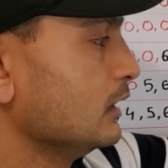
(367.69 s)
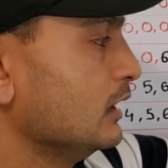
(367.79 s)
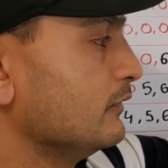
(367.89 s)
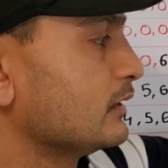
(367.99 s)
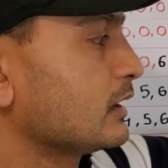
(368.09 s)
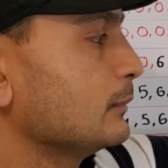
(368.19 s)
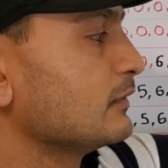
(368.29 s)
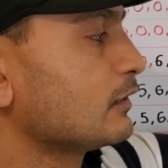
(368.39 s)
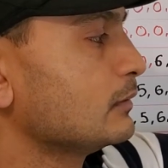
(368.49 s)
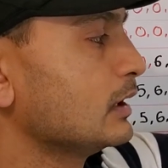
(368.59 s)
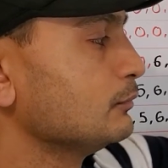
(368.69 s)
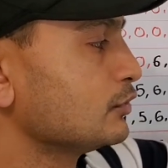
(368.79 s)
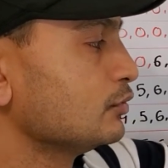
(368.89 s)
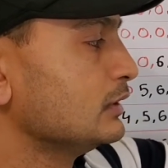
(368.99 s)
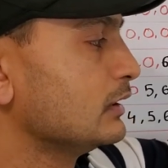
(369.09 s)
If it's coming from
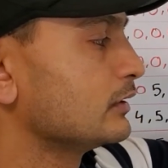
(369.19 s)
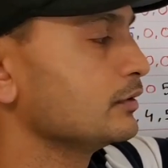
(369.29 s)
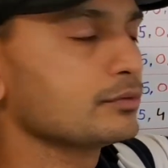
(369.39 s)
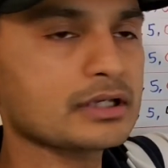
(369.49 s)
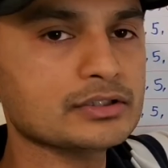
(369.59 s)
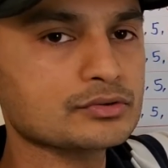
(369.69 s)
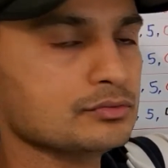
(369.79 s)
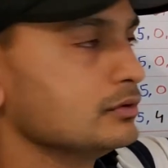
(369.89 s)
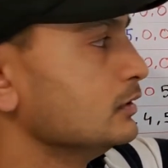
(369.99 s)
nums2, then reduce I2.